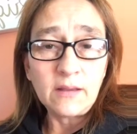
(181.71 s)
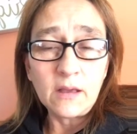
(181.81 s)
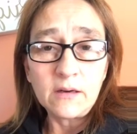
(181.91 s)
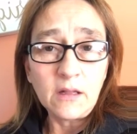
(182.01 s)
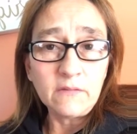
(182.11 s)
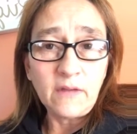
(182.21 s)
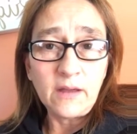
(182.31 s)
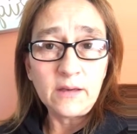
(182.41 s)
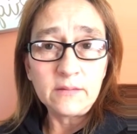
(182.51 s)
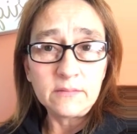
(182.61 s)
got it all
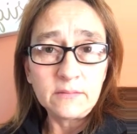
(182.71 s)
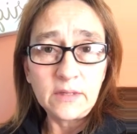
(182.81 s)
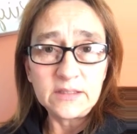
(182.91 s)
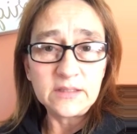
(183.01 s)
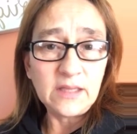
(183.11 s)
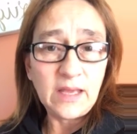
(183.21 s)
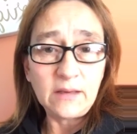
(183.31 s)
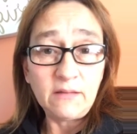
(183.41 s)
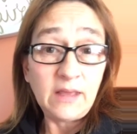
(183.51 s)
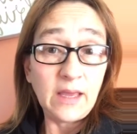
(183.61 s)
done and get to the
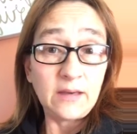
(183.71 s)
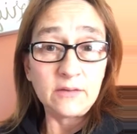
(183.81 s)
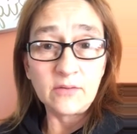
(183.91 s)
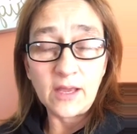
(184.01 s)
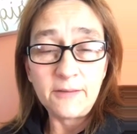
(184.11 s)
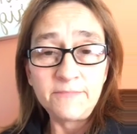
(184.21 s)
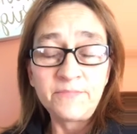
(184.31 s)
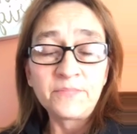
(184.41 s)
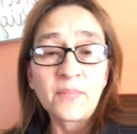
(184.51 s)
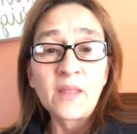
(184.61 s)
end, okay?
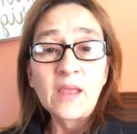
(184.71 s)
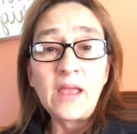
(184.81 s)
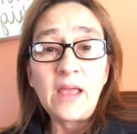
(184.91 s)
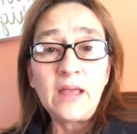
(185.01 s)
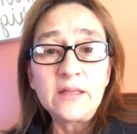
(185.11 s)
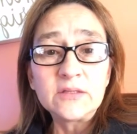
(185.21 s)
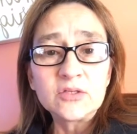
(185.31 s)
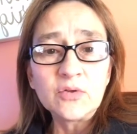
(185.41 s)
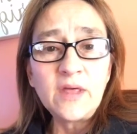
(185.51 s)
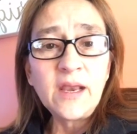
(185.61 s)
And
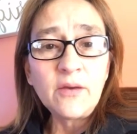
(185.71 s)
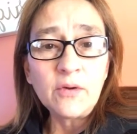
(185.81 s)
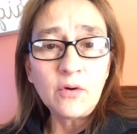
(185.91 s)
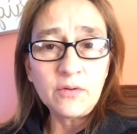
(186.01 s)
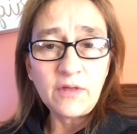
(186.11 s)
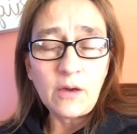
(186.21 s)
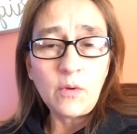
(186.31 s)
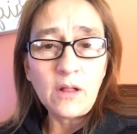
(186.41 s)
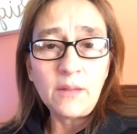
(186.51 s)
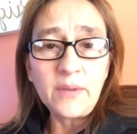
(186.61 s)
so then thought,
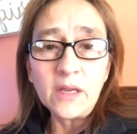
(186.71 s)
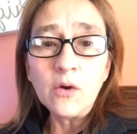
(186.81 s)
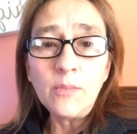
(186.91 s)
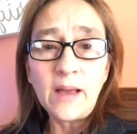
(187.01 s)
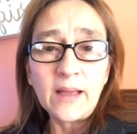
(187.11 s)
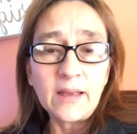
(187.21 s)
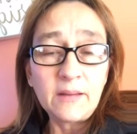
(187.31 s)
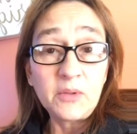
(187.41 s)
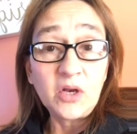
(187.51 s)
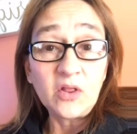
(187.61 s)
well, I'm going to go back and
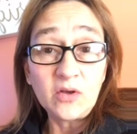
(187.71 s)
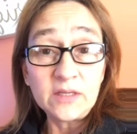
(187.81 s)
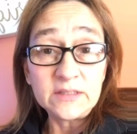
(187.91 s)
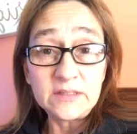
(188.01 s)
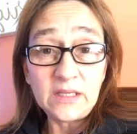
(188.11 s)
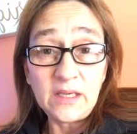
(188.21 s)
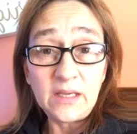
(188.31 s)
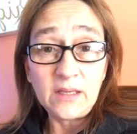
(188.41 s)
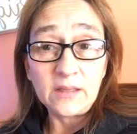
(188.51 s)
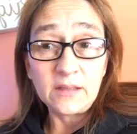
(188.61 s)
I'm going to look and
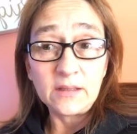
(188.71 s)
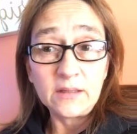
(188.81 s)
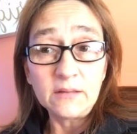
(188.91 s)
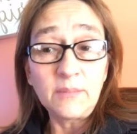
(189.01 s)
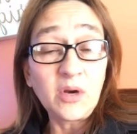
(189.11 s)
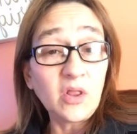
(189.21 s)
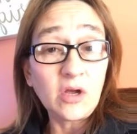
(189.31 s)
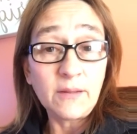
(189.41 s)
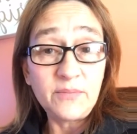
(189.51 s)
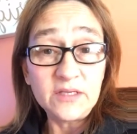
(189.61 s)
see. I'm going to
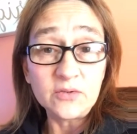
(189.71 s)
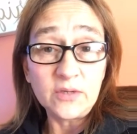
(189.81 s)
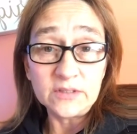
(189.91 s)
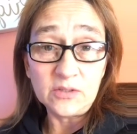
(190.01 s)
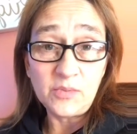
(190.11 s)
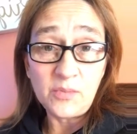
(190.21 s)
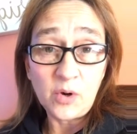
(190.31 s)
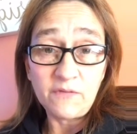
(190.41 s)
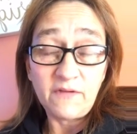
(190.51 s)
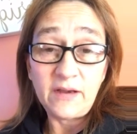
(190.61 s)
look up these oils a little bit
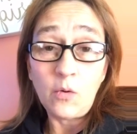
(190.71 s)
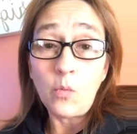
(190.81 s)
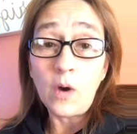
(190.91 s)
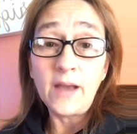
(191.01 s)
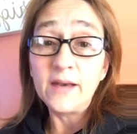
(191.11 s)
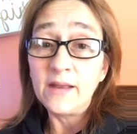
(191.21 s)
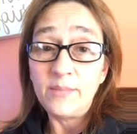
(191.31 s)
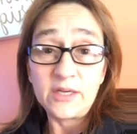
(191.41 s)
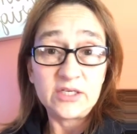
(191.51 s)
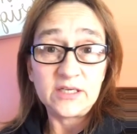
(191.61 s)
more to find out, why did I
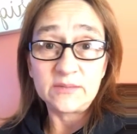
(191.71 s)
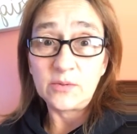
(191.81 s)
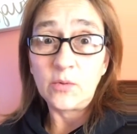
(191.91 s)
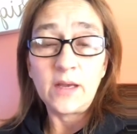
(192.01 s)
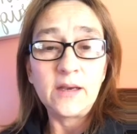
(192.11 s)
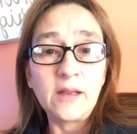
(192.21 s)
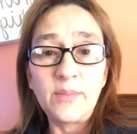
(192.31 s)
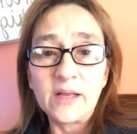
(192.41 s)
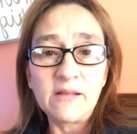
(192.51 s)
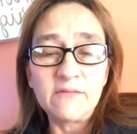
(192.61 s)
pick jasmine? Why did I
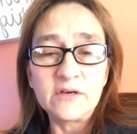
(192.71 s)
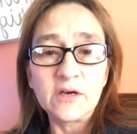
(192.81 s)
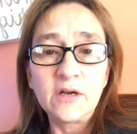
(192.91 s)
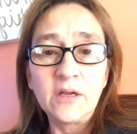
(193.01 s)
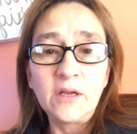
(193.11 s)
pick lavender?